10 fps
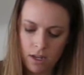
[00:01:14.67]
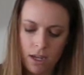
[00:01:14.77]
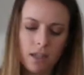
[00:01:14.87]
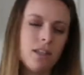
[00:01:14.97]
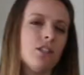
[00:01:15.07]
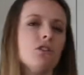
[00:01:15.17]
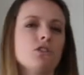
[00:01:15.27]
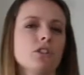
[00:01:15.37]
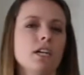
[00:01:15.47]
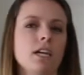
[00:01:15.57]
And this
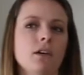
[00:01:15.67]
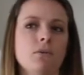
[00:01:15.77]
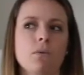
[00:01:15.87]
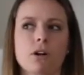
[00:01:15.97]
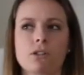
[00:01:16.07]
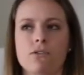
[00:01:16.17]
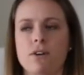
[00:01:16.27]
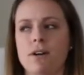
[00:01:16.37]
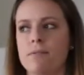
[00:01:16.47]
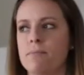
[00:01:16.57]
usually works
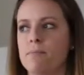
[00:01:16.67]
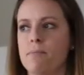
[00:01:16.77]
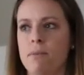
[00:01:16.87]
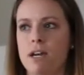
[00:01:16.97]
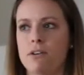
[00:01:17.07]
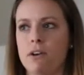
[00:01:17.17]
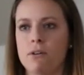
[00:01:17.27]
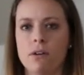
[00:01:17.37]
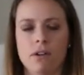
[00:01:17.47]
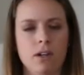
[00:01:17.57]
for, I don't know,
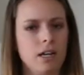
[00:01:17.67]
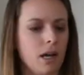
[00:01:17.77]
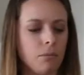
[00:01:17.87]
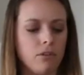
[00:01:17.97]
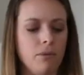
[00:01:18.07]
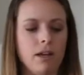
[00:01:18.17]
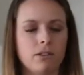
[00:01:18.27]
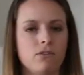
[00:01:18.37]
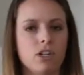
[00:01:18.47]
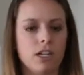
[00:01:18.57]
a couple of
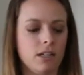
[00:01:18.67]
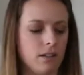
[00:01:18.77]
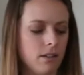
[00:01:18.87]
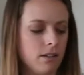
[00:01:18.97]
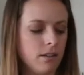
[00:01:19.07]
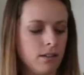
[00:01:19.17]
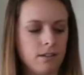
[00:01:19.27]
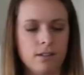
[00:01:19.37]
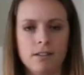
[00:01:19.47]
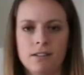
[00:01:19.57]
pounds of chicken.
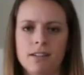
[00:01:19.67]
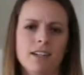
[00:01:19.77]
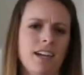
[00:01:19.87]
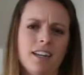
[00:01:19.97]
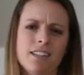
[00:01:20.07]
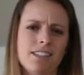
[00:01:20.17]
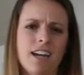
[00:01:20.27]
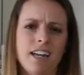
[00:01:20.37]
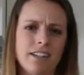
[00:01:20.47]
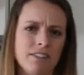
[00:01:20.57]
Again, it's
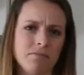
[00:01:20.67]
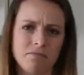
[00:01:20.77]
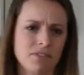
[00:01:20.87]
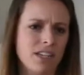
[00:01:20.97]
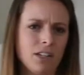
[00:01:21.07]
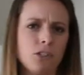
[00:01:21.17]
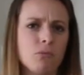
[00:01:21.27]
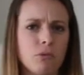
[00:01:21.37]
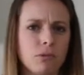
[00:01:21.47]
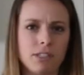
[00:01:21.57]
not
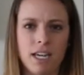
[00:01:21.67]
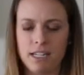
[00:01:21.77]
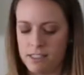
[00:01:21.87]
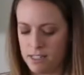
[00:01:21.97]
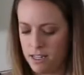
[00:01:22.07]
super precise.